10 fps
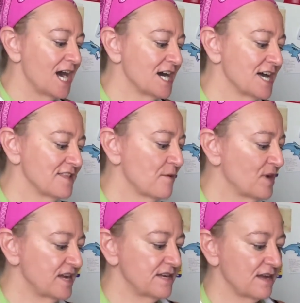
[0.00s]
That
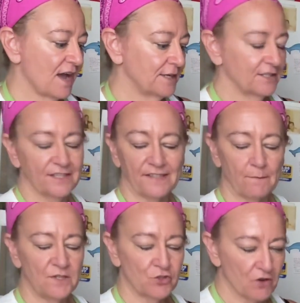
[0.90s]
way, because
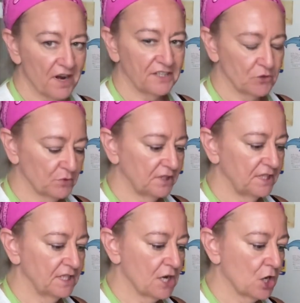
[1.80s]
I've been trying to
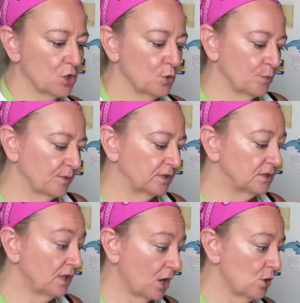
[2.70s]
really go
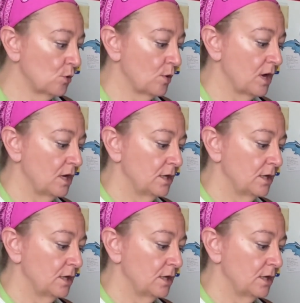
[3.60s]
low